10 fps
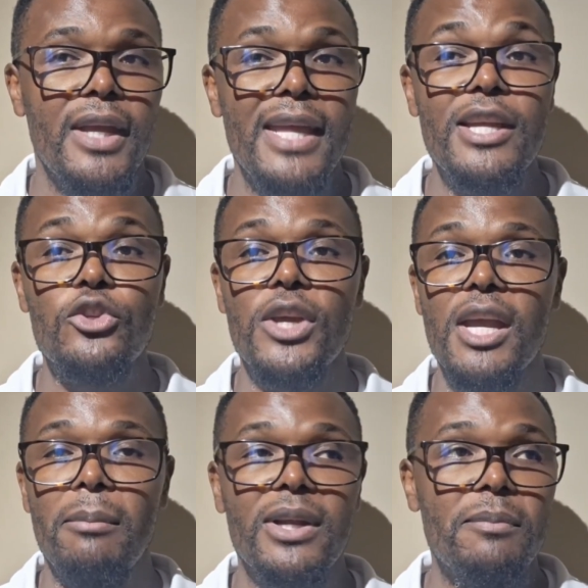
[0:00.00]
And they're
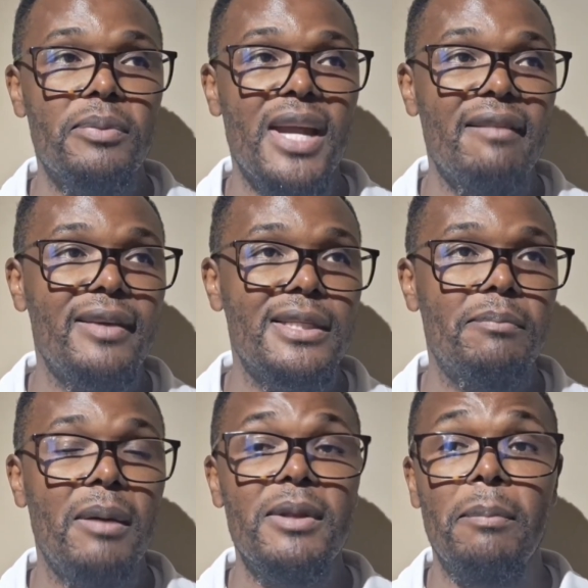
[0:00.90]
talking about a
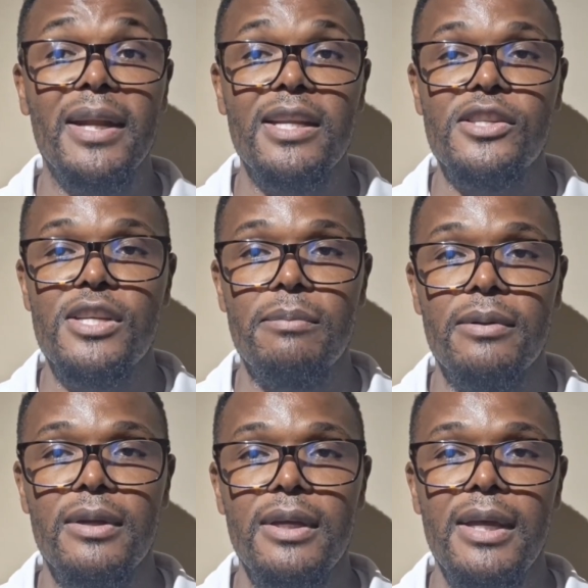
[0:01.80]
private-public partnership.
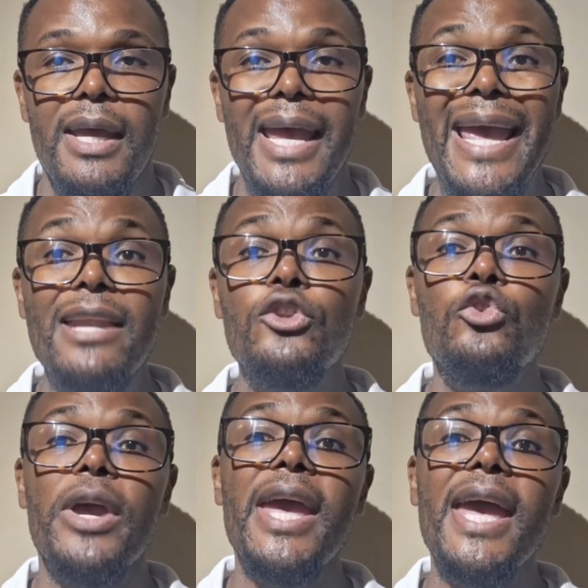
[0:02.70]
And
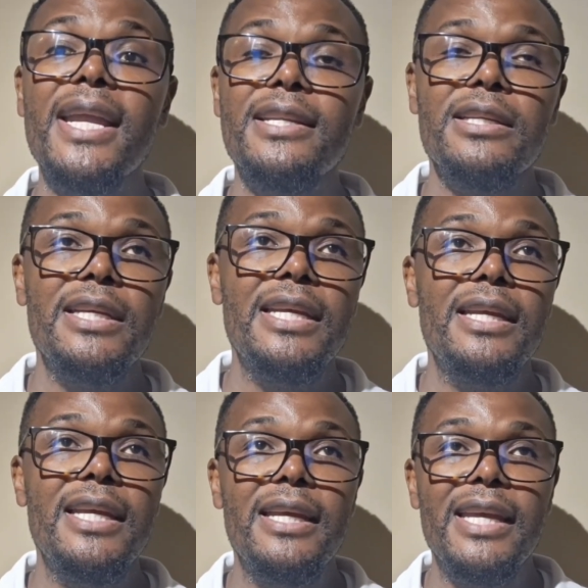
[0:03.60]
to add
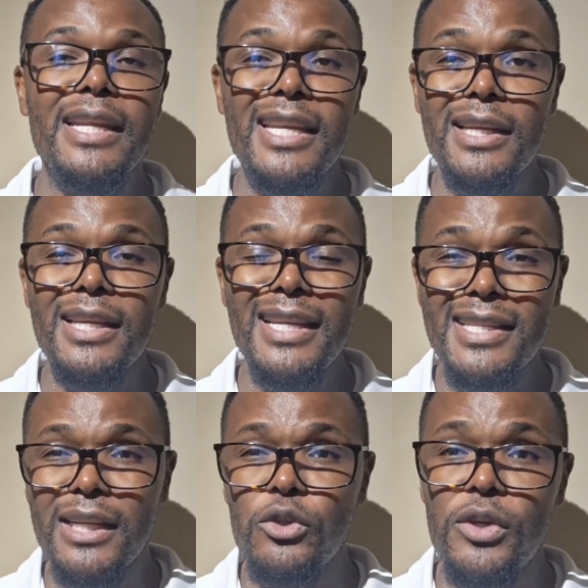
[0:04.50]
an
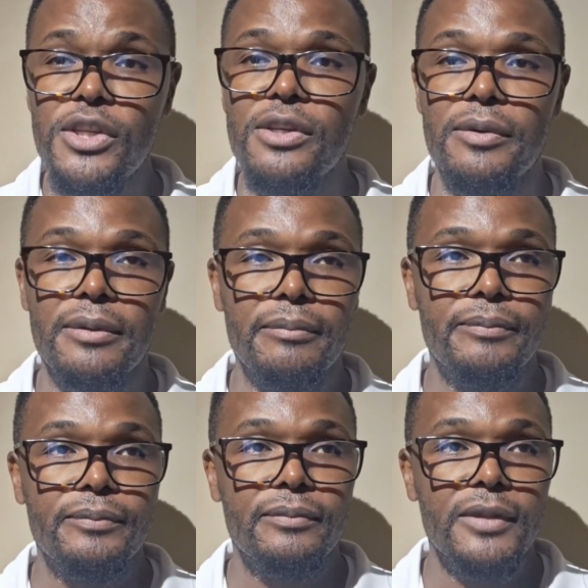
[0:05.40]
insult to injury,
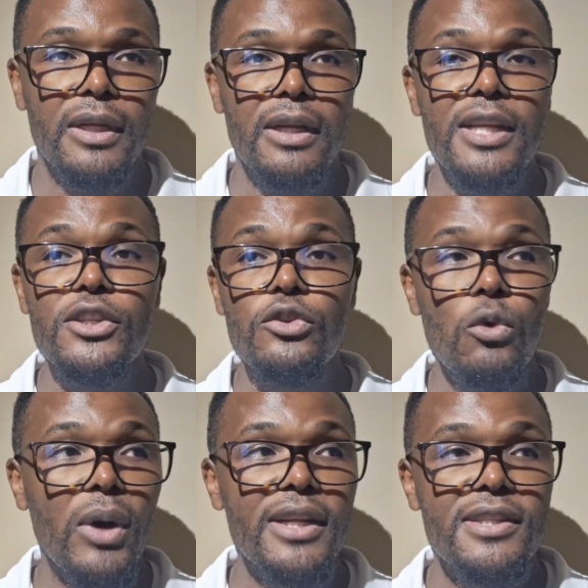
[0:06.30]
listen to
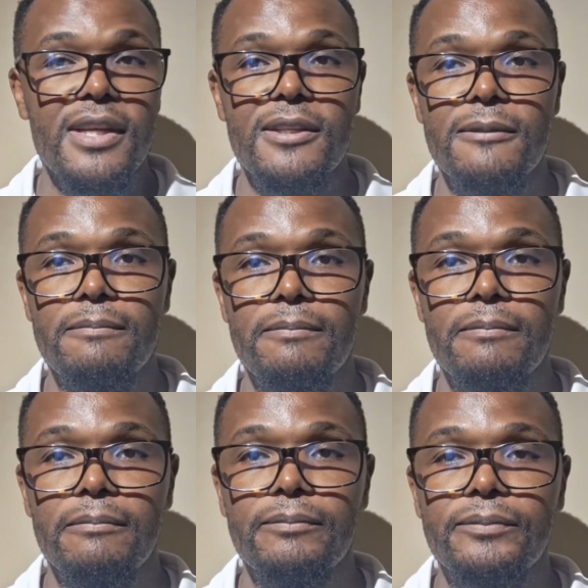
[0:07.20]
what he says.
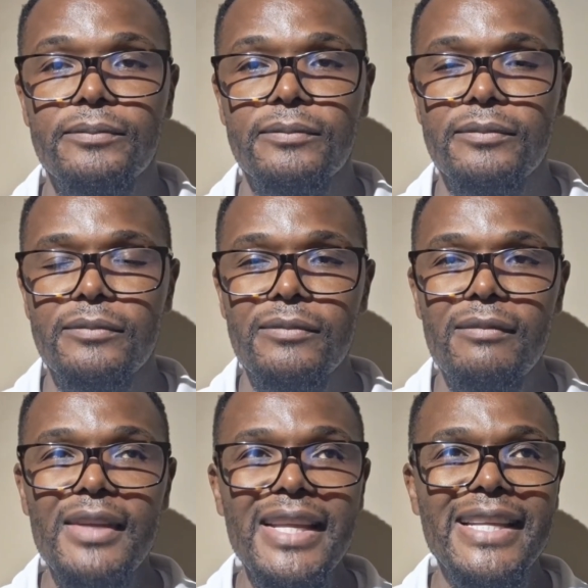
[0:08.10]

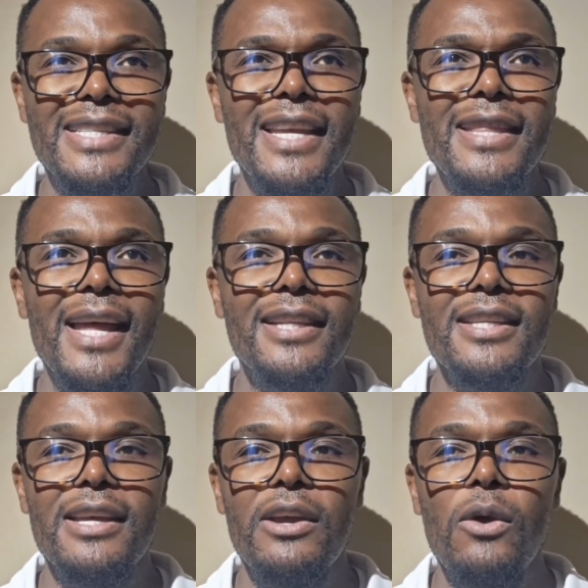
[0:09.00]
He's saying that
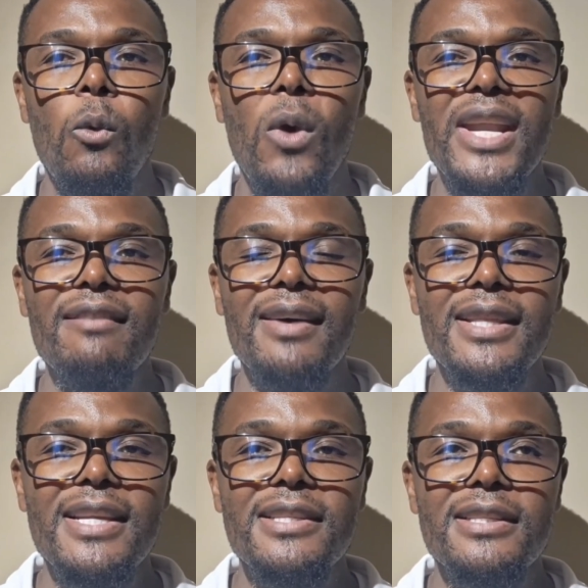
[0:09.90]
whatever
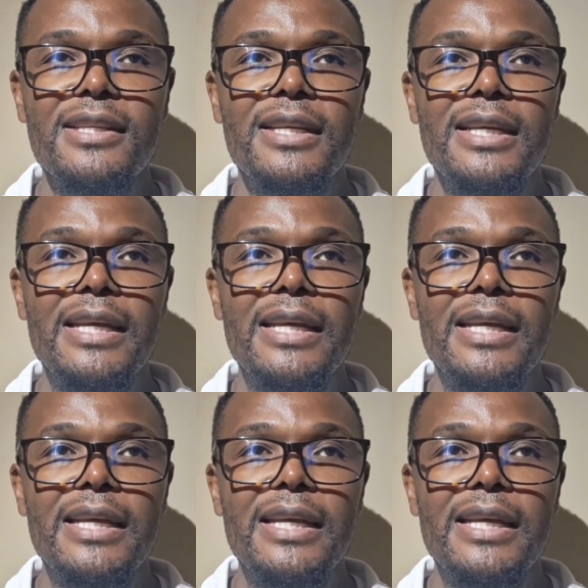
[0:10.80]
this